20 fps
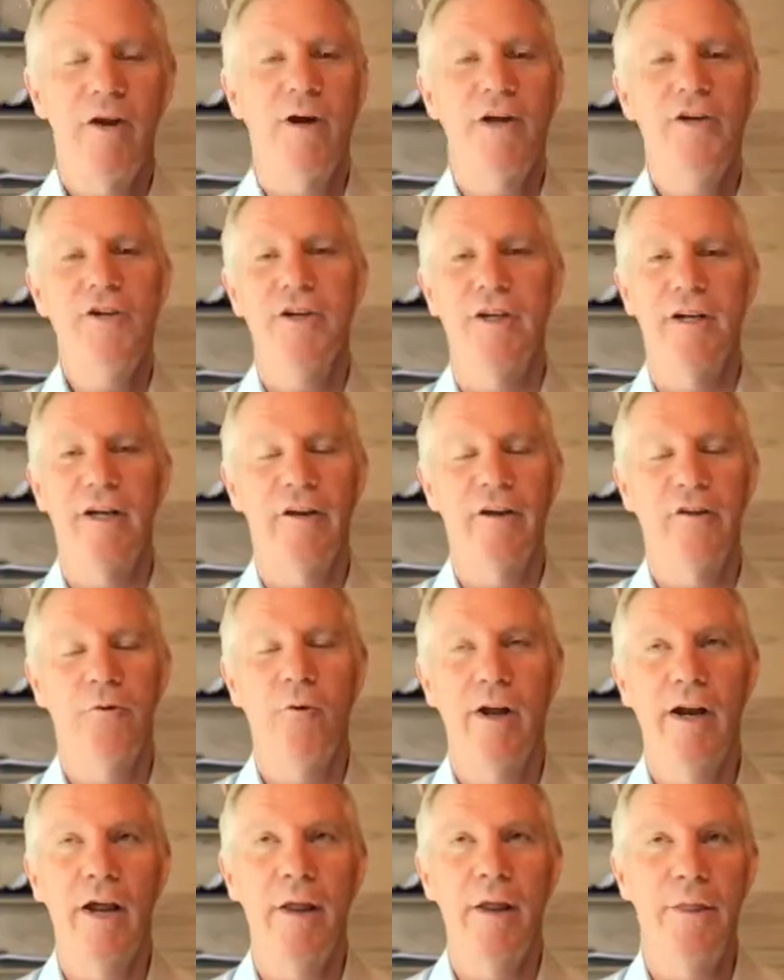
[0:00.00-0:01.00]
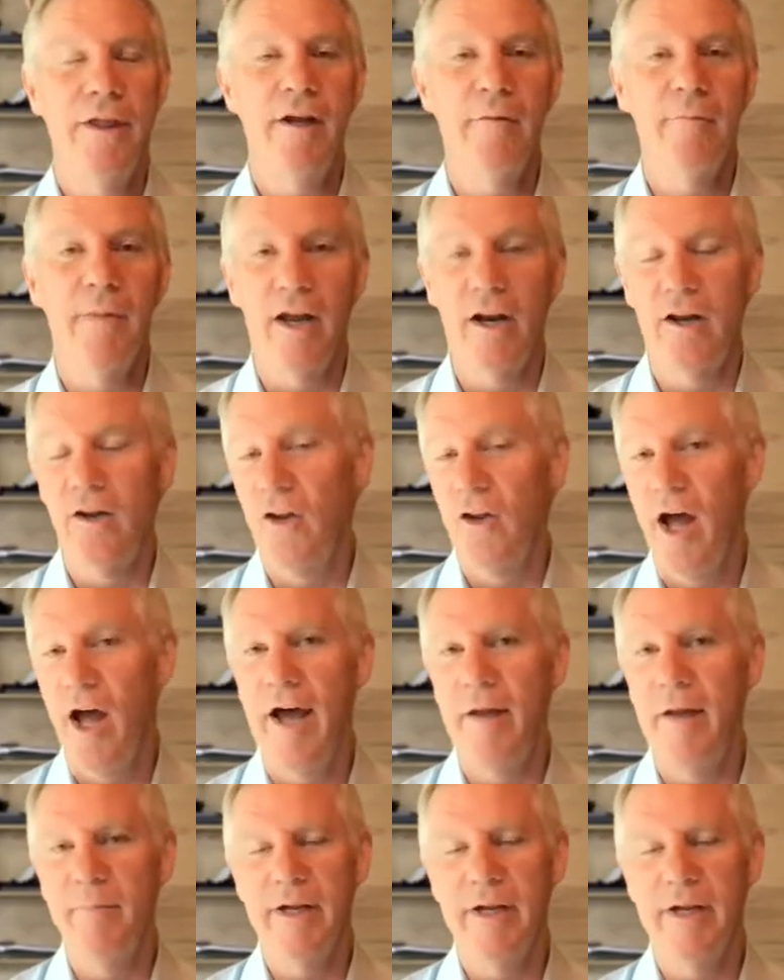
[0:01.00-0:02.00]
question. And it's one I think about a
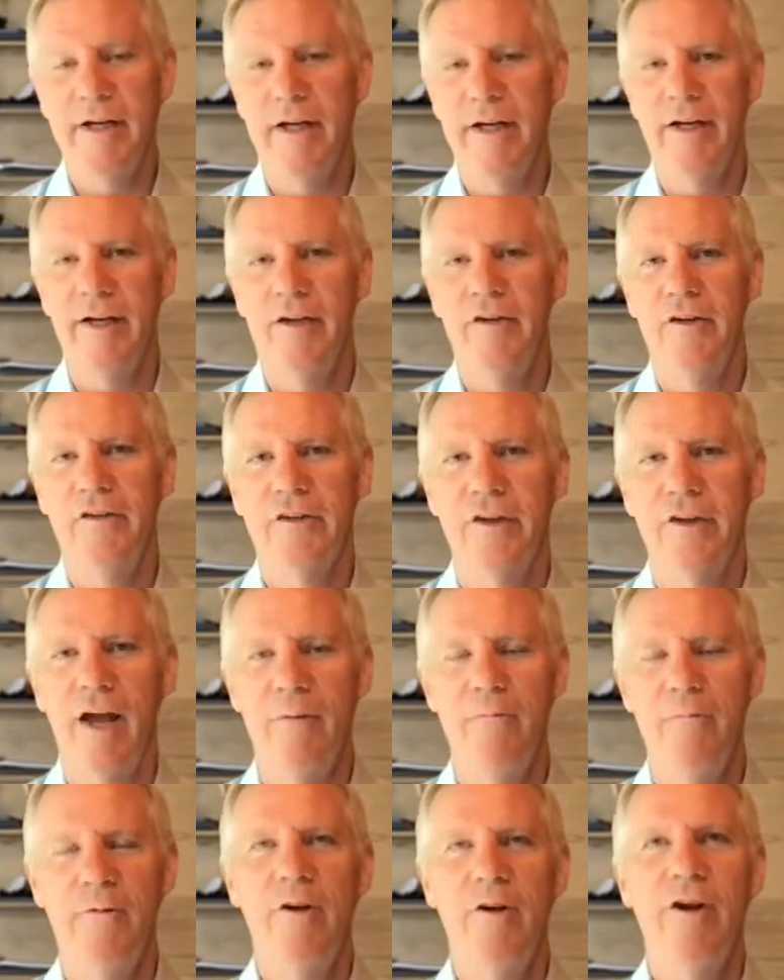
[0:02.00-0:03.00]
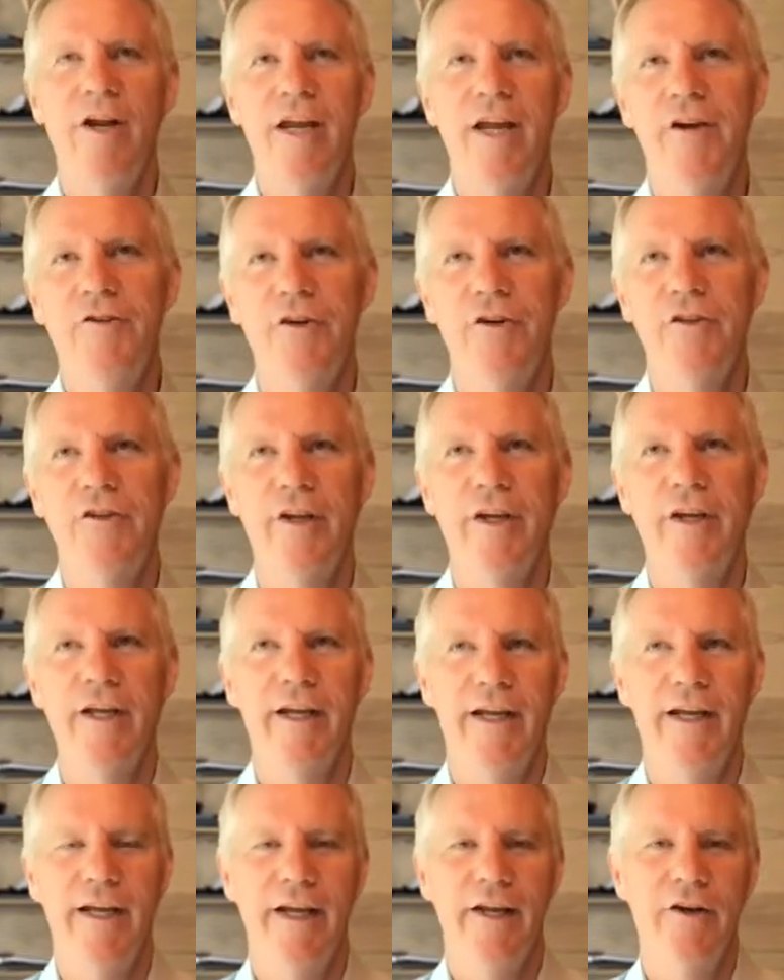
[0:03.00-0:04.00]
lot because I'm very interested
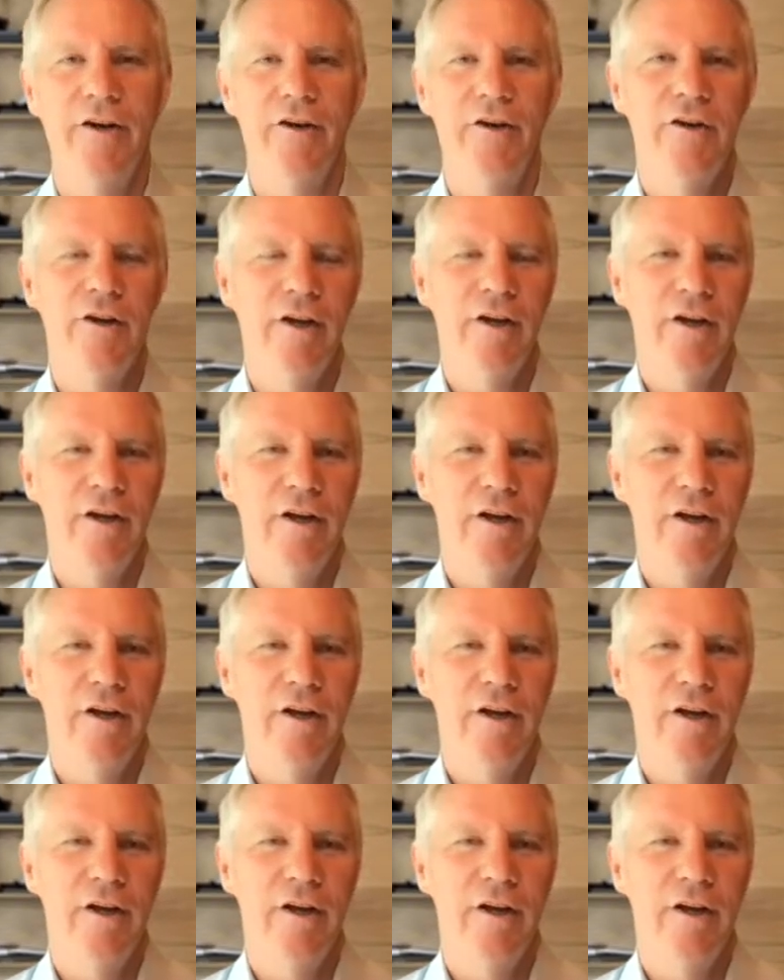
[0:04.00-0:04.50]
in